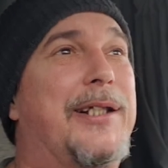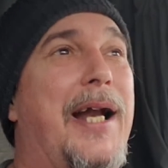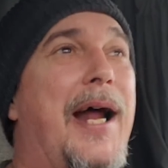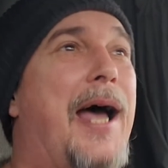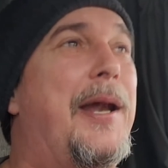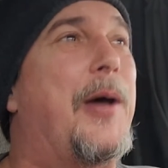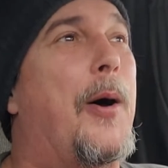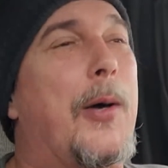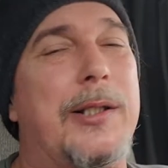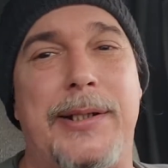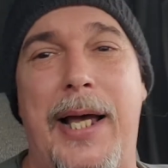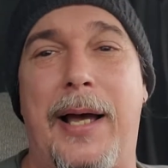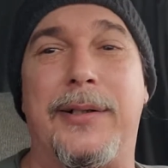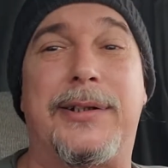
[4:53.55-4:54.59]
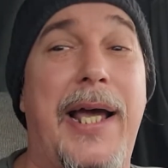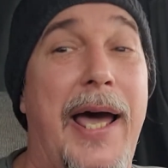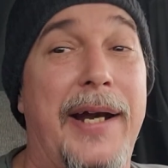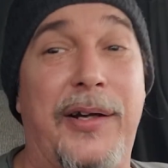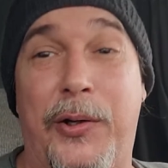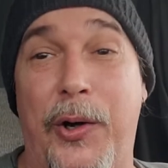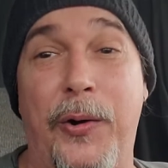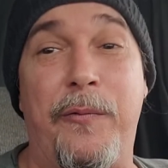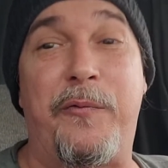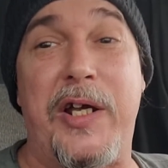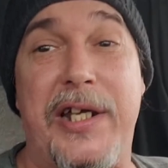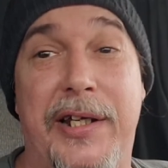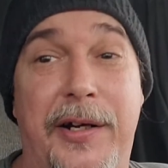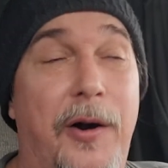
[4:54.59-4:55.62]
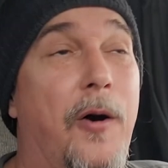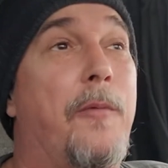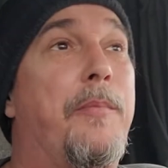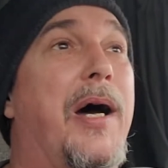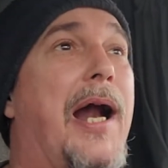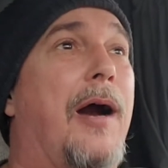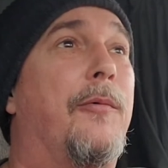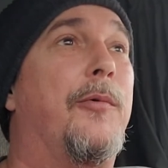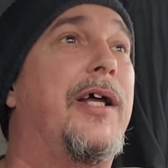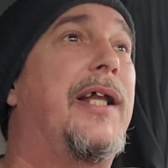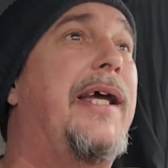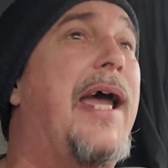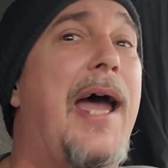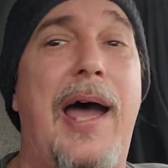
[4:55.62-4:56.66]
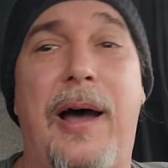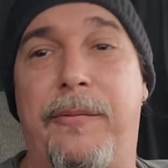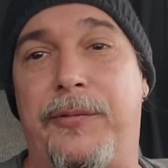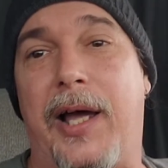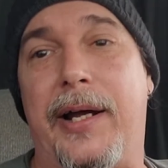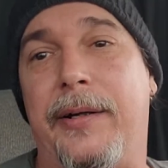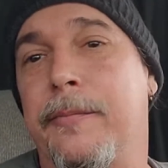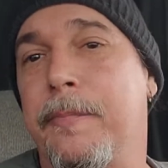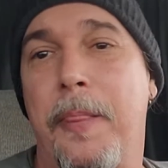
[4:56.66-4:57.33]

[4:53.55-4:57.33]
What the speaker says: and I know it sounds kind of goofy, you know, but I really have. Like,